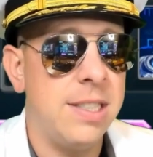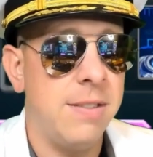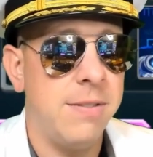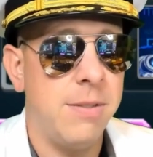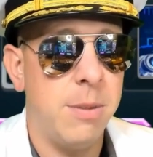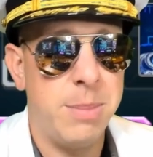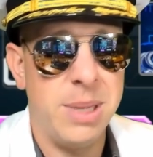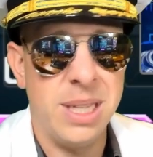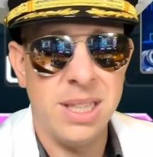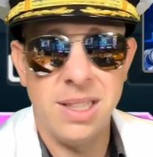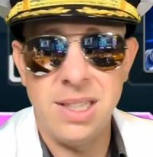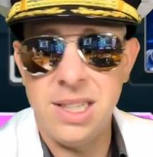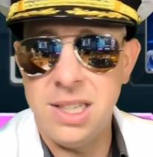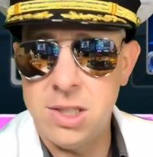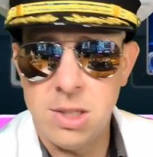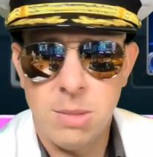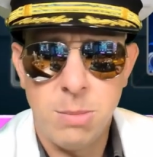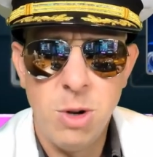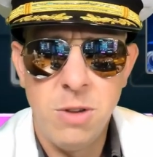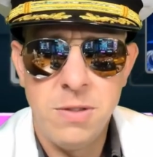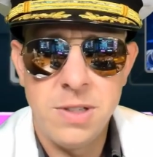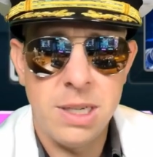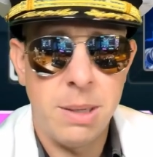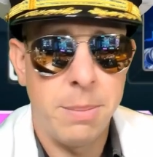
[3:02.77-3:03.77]
abilities,
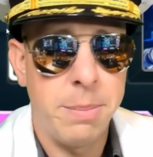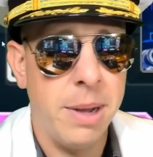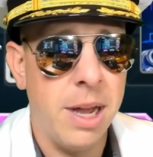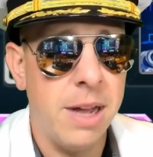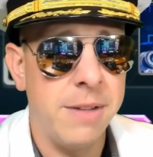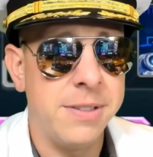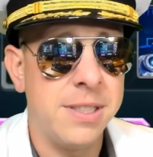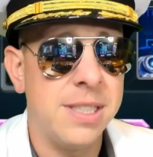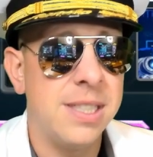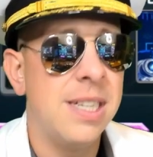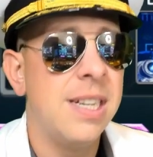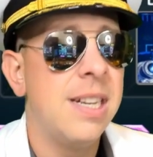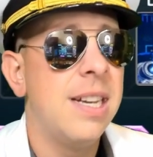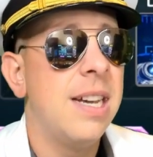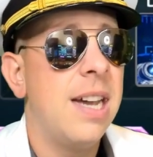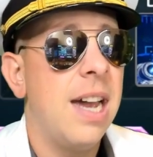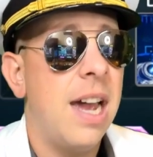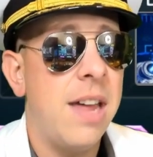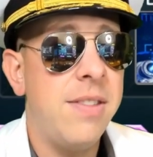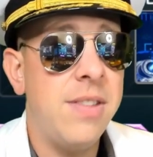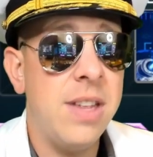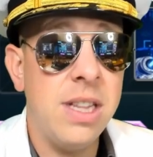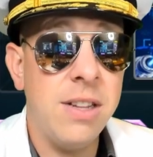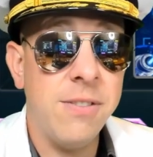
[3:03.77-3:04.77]
removes their buffs.
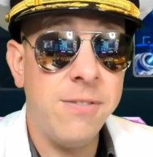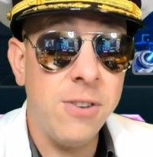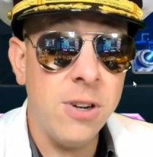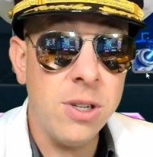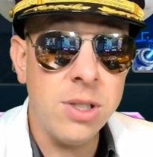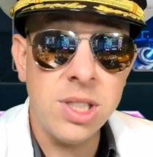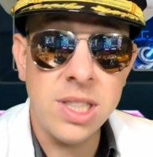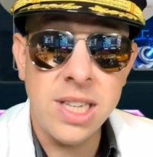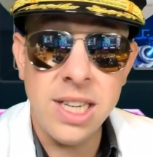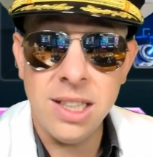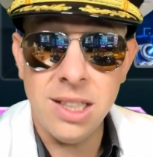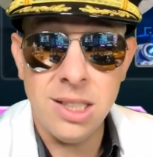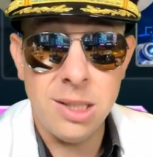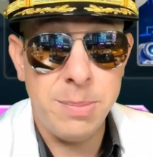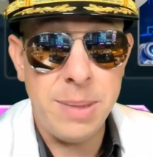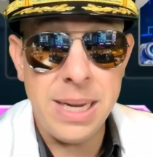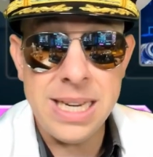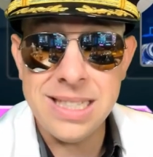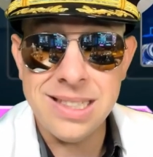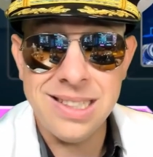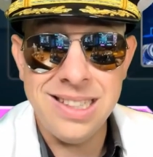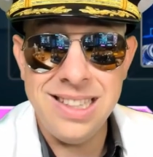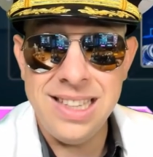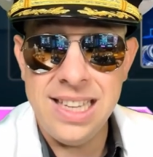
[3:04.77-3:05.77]
And then the first skill is
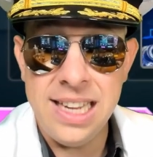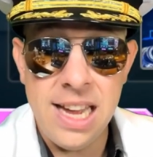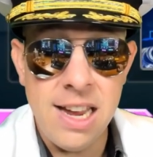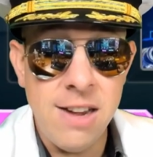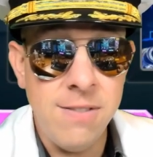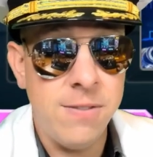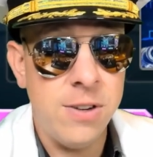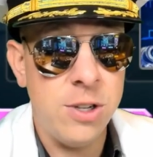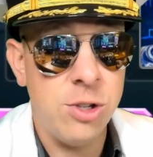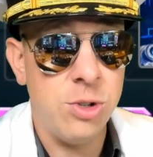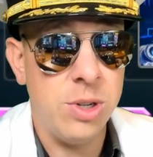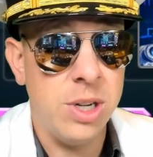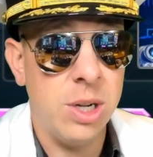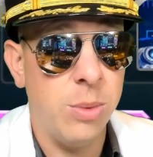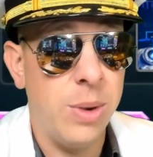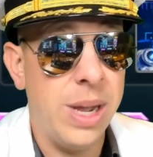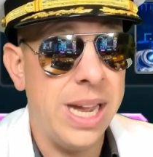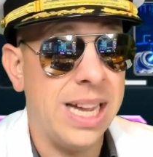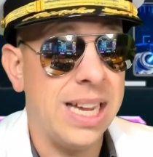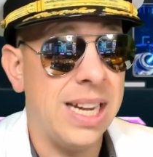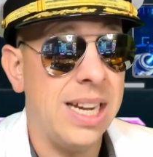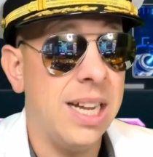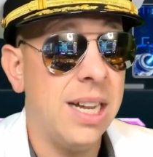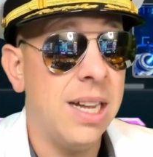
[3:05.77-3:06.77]
basically the Infantry
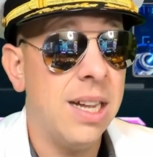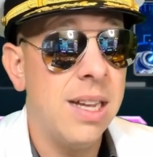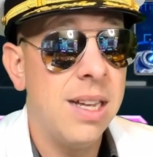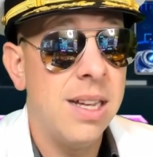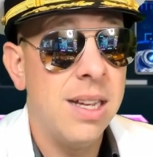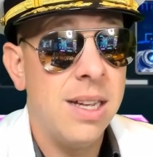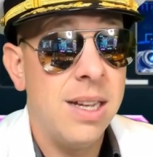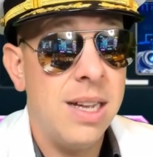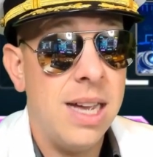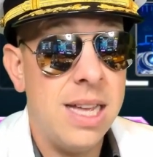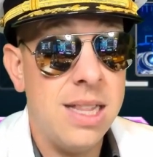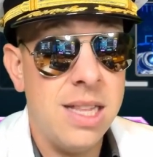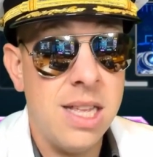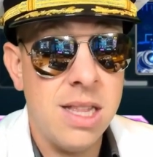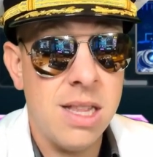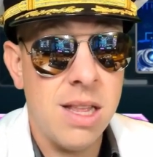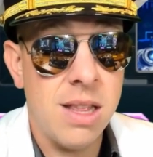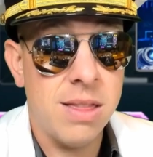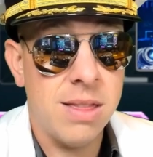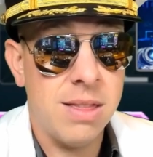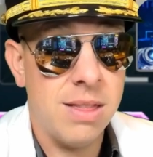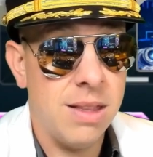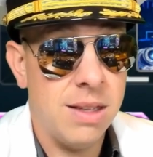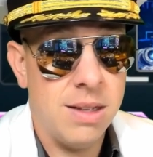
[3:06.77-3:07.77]
Awakening. And then
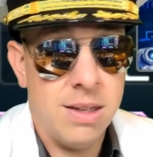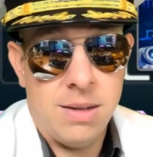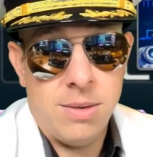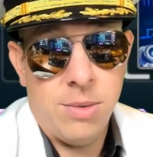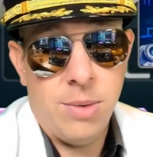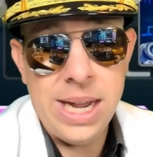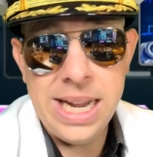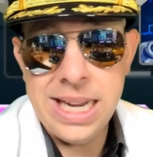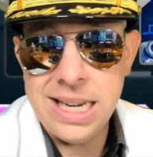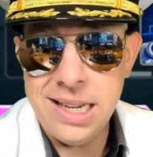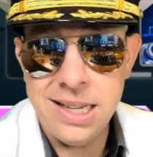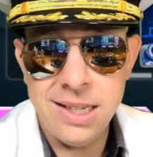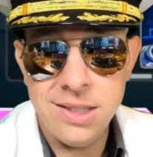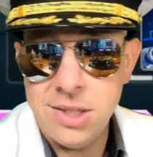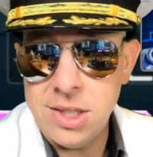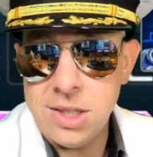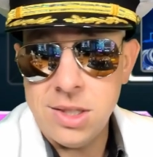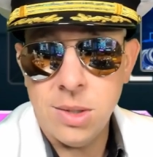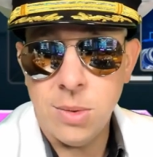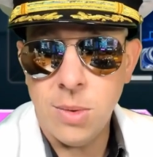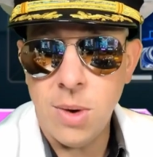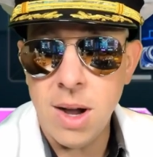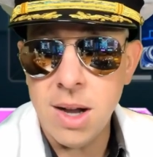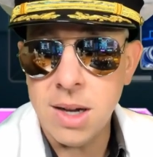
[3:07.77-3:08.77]
the Awakening is
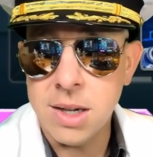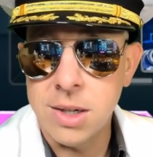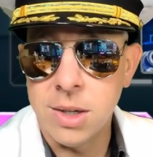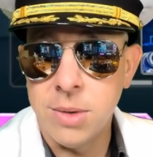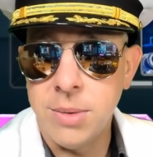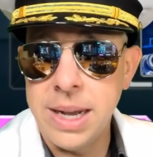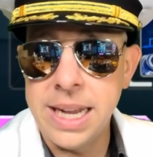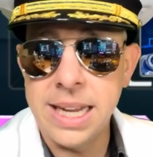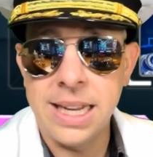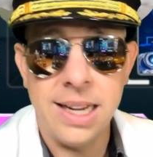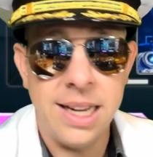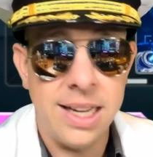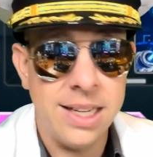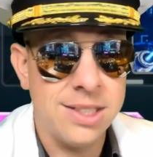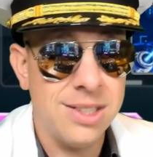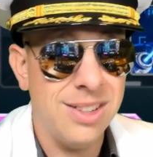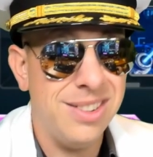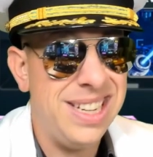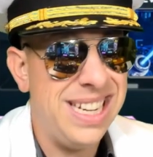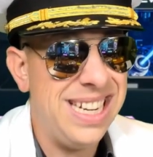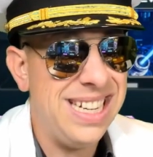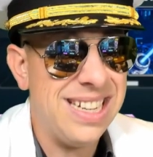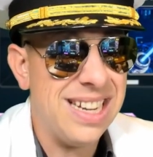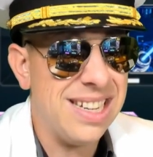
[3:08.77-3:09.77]
just a Walker Awakening. So
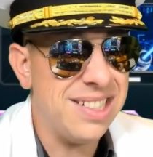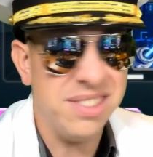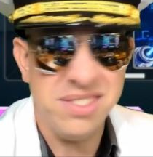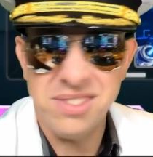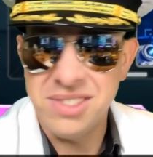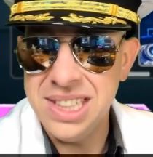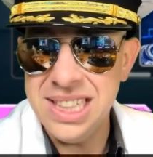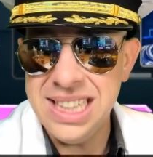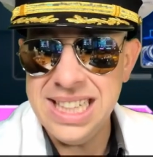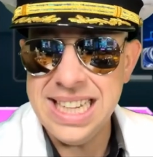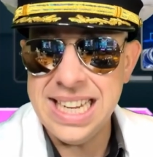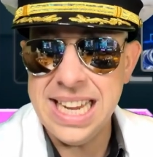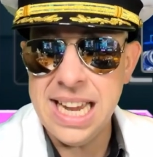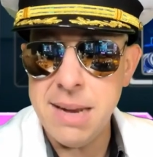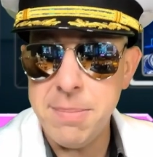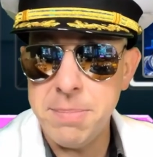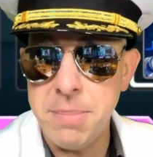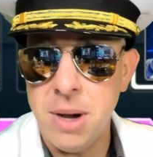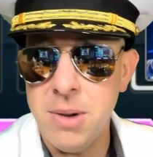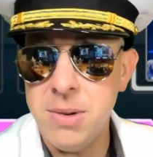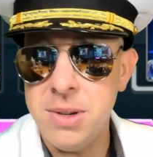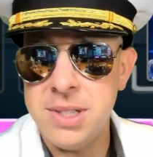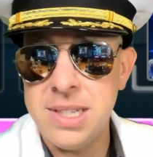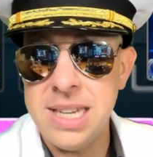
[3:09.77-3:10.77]
he doesn't really get
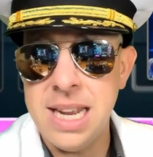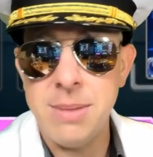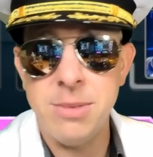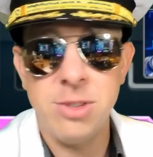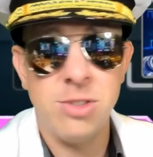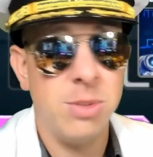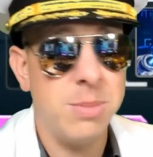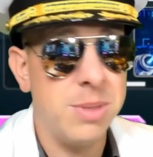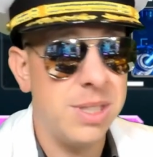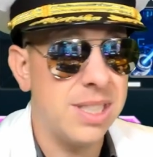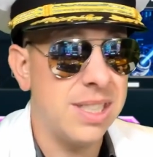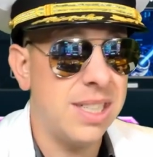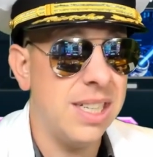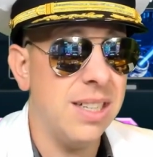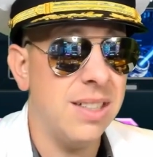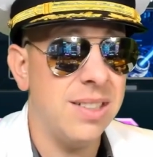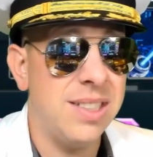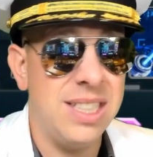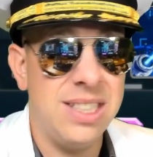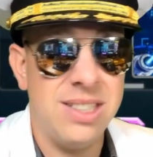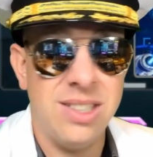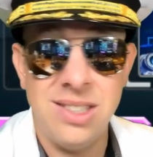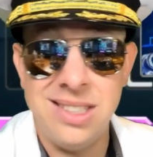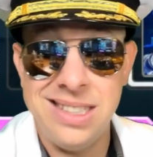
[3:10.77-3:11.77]
bonus damage from his
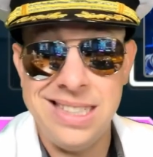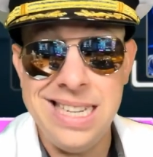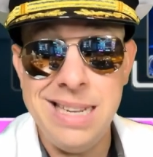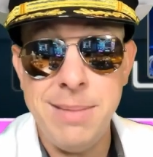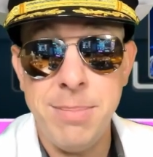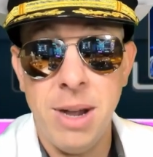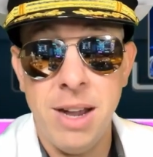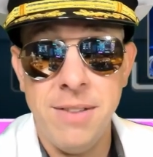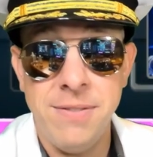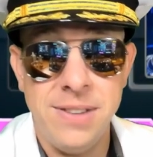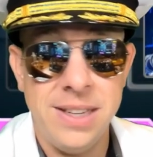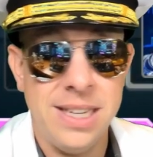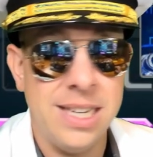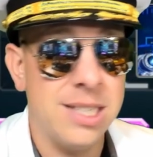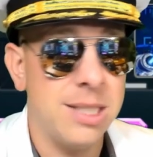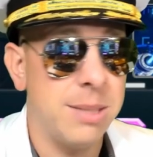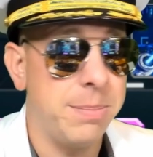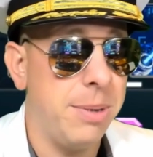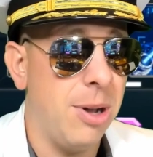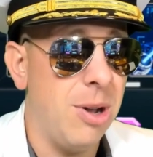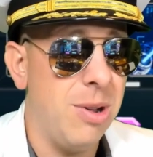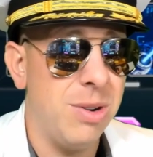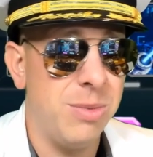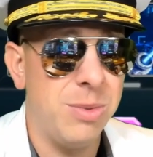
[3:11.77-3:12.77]
skills. He's just debuffing his
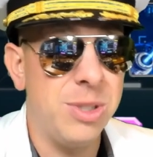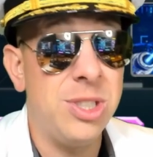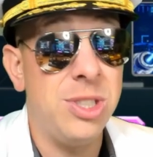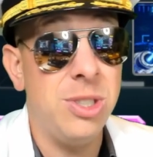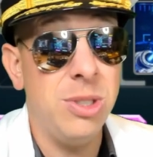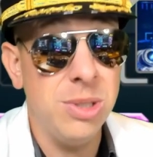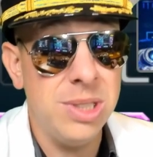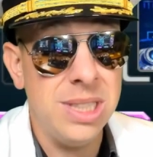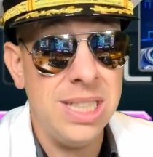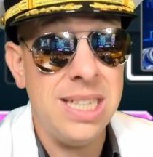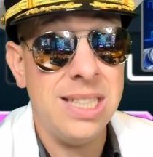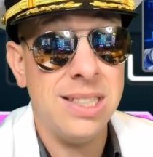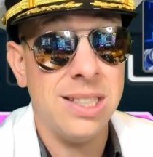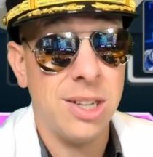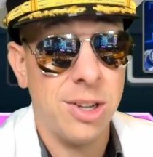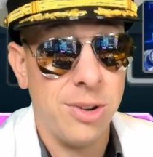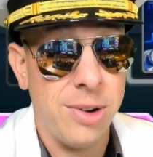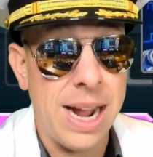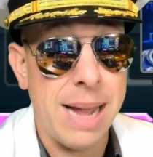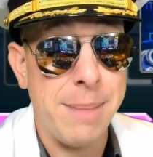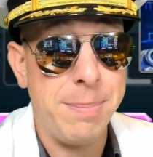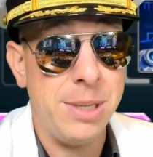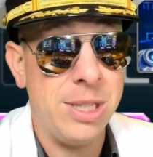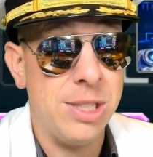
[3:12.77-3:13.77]
opponent, which usually is a
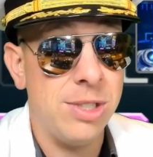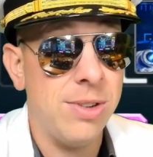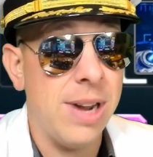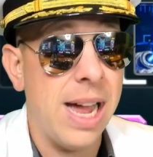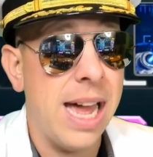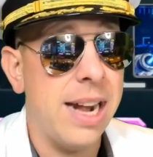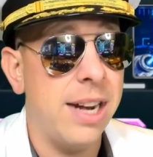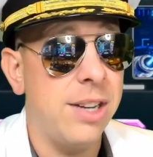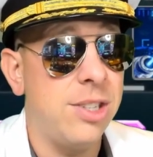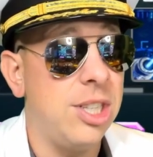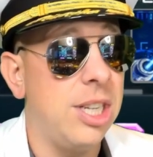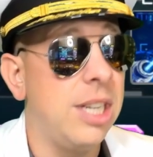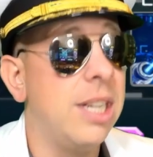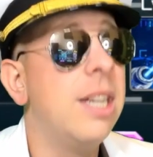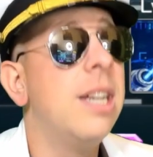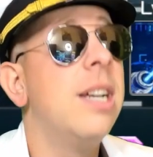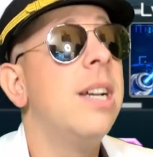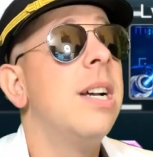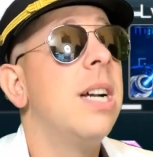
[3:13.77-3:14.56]
crappy strategy.